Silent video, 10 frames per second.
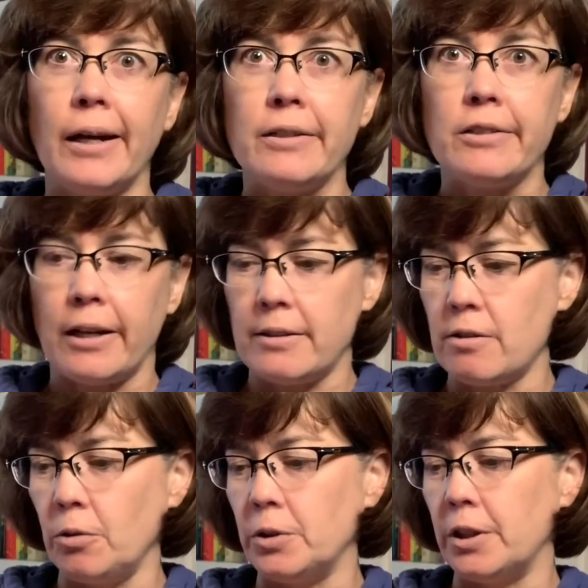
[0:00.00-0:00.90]
Jane
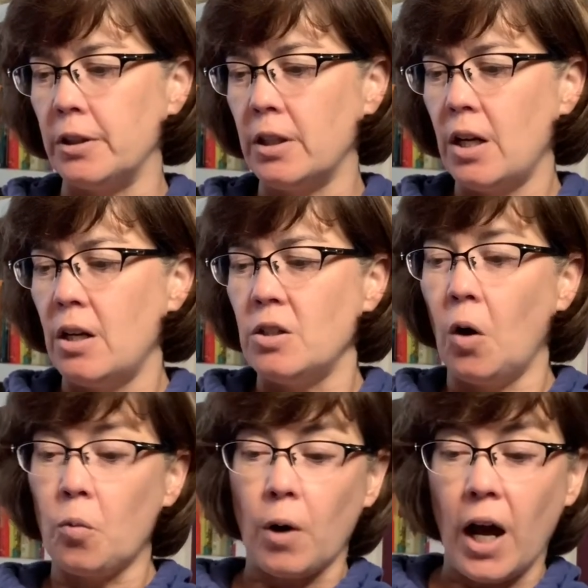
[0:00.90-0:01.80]
told her. "Go
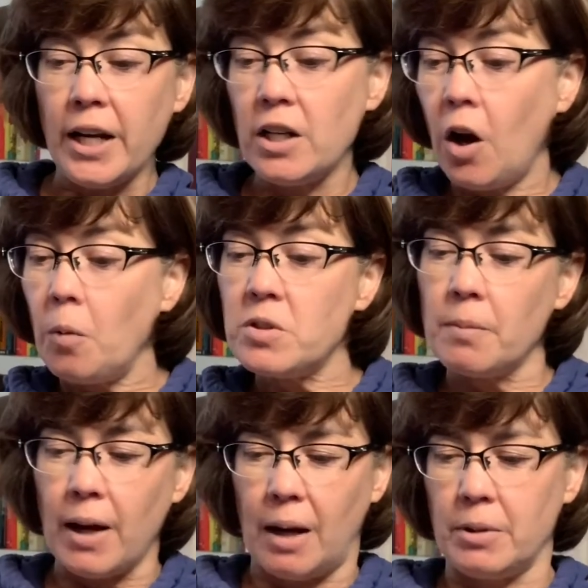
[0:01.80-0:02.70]
running home to
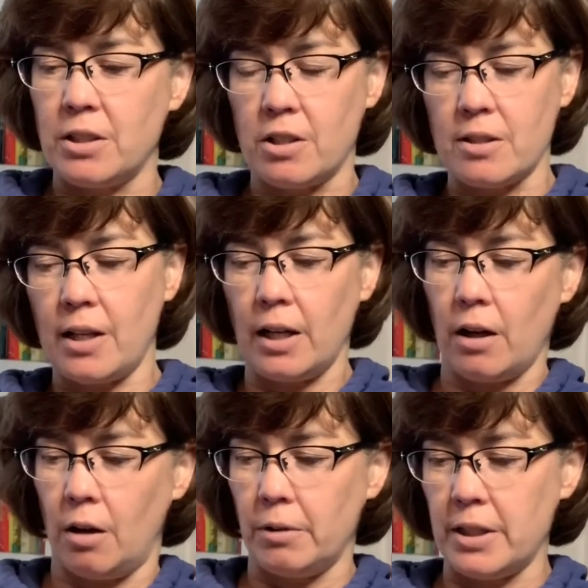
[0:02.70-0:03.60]
Mama, just like
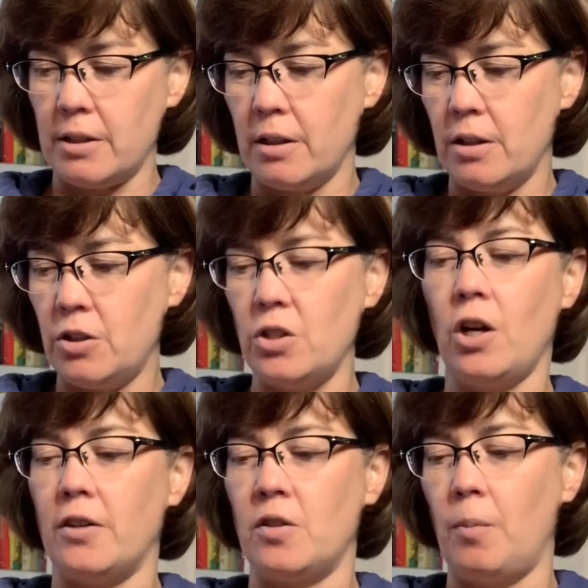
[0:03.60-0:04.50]
always." She
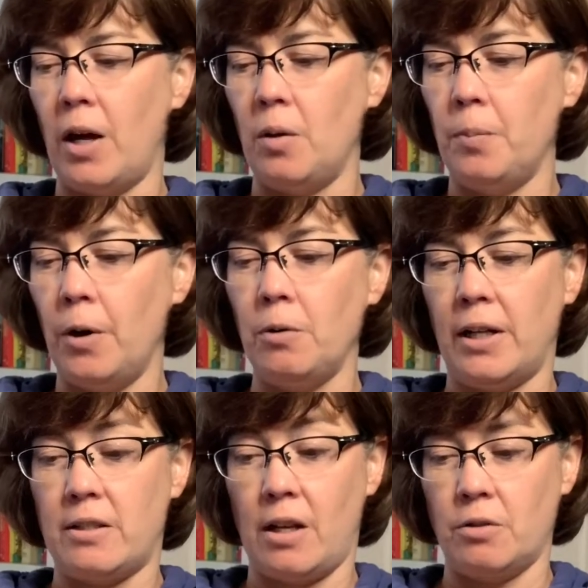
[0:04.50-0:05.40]
tossed a model boat at
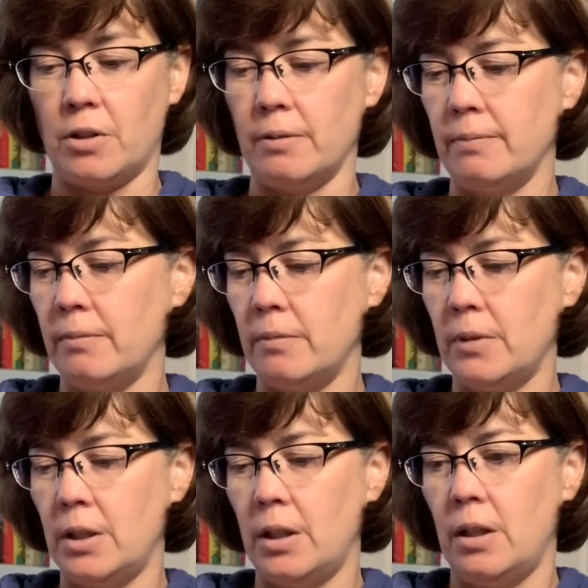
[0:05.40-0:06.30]
Sandra.
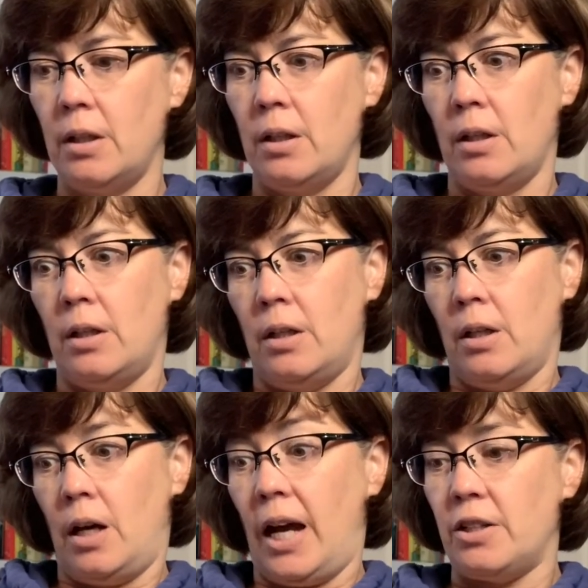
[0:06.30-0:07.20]

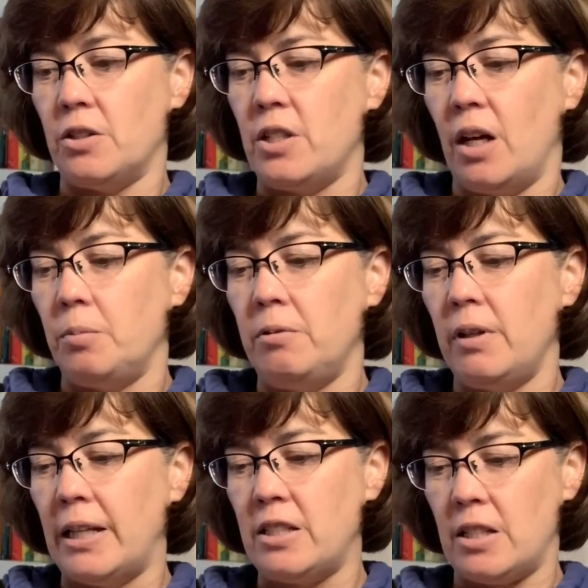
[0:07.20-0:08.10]
"I could tell
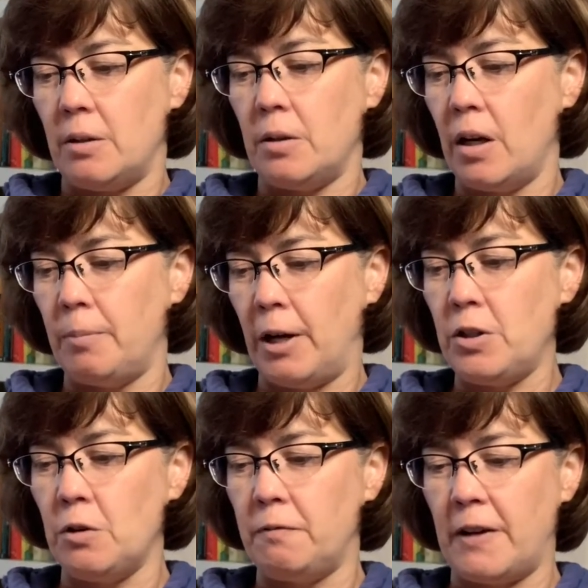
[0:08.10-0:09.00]
plenty about
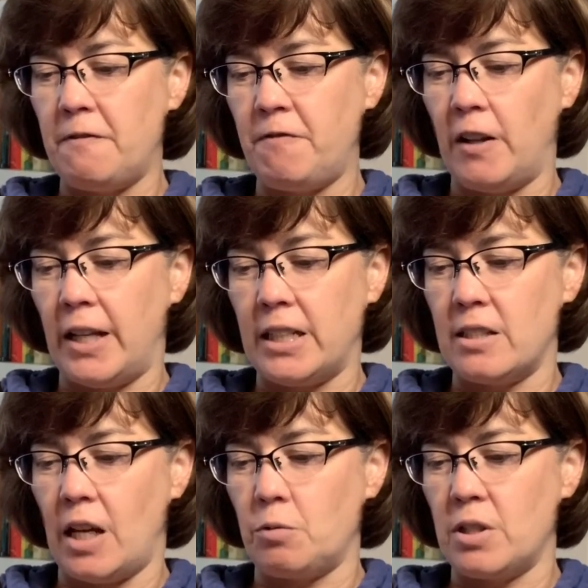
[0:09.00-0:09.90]
you if I felt like it,"
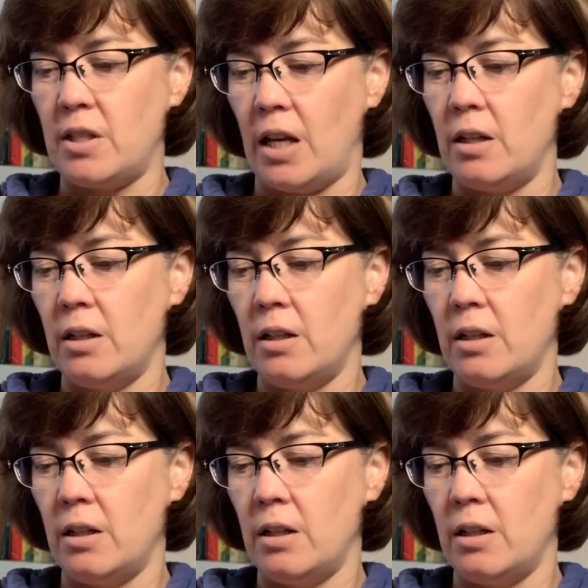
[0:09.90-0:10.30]
Sandra said,